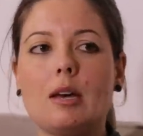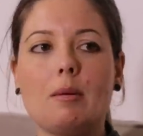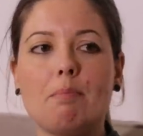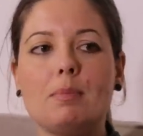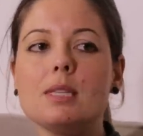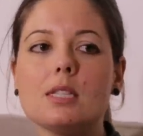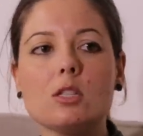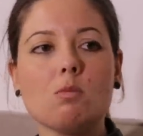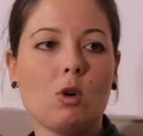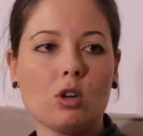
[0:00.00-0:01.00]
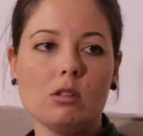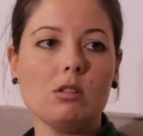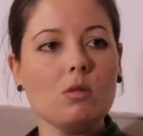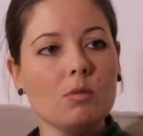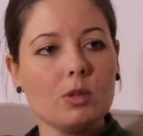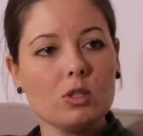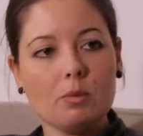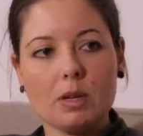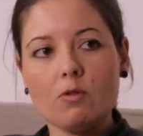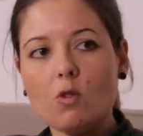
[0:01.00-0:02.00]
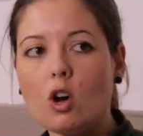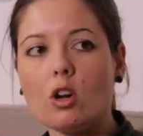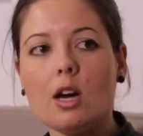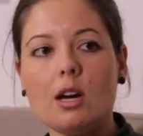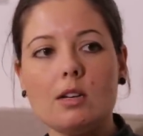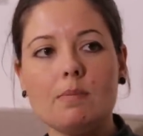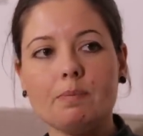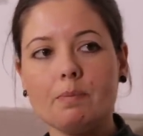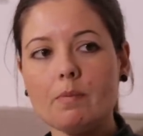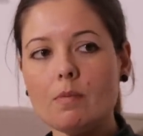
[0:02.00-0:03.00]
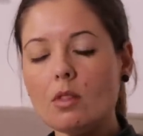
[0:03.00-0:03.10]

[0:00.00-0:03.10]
um, business model almost, but for online. Yeah.